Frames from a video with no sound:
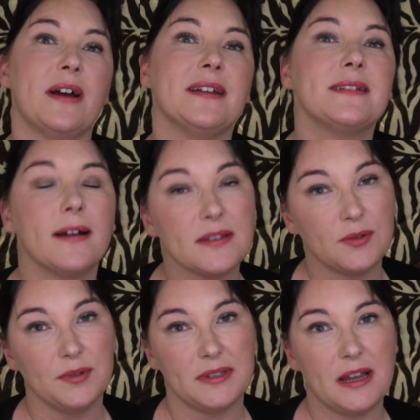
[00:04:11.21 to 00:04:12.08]
We've got tons
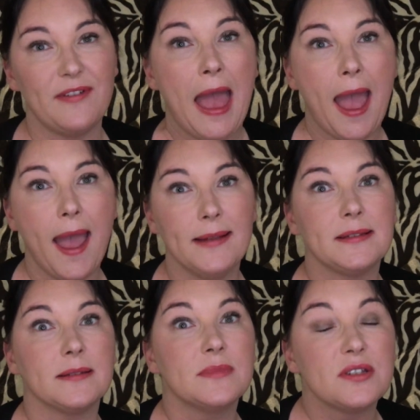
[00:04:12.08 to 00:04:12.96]
of cool stuff
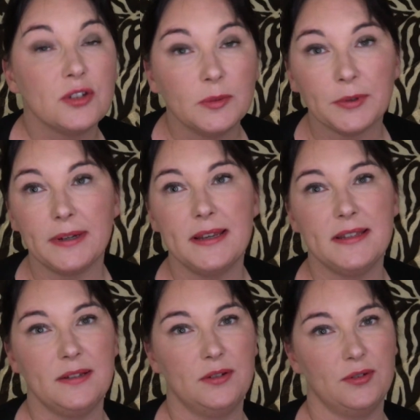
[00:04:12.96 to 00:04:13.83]
and some super
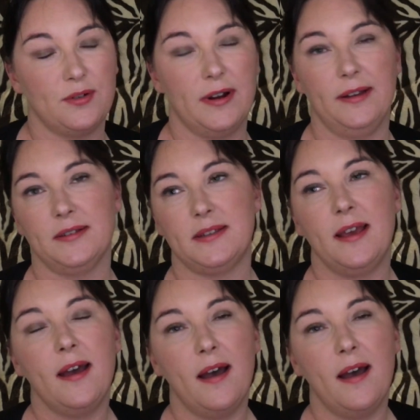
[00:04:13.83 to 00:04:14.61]
easy tutorials.